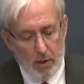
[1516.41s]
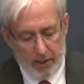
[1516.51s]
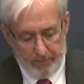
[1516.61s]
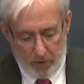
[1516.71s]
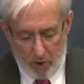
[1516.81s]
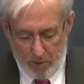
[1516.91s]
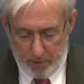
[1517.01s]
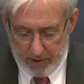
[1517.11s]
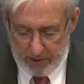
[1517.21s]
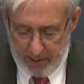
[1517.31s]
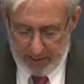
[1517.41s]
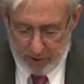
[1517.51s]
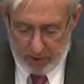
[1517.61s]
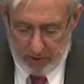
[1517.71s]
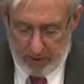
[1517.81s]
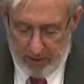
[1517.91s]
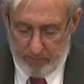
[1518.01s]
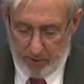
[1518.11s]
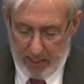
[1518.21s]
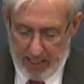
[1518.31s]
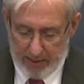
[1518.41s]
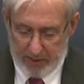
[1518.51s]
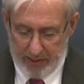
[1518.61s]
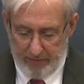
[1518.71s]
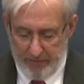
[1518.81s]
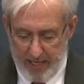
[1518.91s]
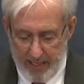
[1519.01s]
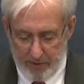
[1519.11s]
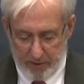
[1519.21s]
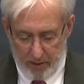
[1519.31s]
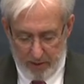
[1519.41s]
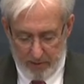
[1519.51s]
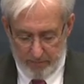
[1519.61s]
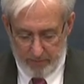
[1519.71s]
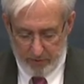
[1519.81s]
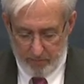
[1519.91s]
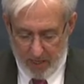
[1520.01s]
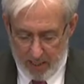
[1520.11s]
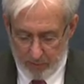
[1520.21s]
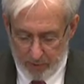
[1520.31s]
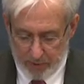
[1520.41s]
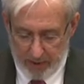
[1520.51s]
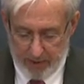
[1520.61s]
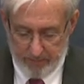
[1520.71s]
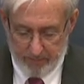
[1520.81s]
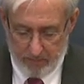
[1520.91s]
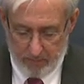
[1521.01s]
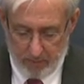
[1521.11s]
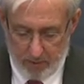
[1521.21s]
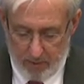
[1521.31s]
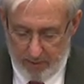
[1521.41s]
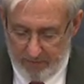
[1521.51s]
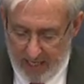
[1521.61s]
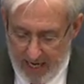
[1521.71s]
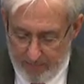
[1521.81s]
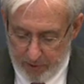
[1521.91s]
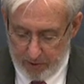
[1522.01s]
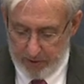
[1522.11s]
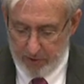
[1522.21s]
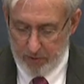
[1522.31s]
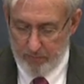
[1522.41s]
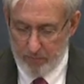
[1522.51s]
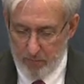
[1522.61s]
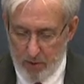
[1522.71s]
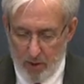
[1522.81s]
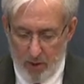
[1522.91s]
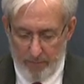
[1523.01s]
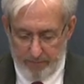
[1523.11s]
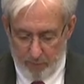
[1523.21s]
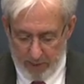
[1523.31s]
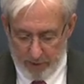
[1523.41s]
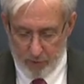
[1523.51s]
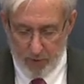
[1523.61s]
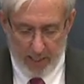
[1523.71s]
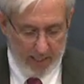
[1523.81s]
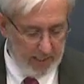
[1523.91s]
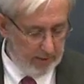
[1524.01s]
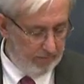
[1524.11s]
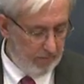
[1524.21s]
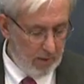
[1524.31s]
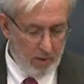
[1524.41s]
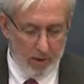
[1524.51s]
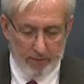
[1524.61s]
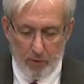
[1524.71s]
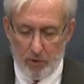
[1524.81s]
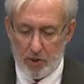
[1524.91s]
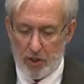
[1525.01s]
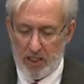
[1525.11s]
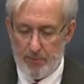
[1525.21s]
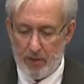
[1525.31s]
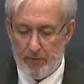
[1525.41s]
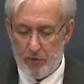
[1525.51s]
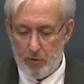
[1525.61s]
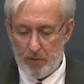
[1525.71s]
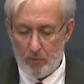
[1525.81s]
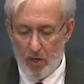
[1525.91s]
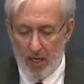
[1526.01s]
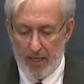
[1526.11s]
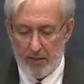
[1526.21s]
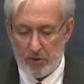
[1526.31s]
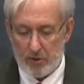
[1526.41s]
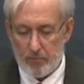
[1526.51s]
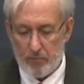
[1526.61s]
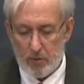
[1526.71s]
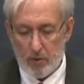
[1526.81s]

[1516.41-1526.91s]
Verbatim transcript: If globalization implies the advance of democracy, of capitalism, of free trade, of the regime of human rights,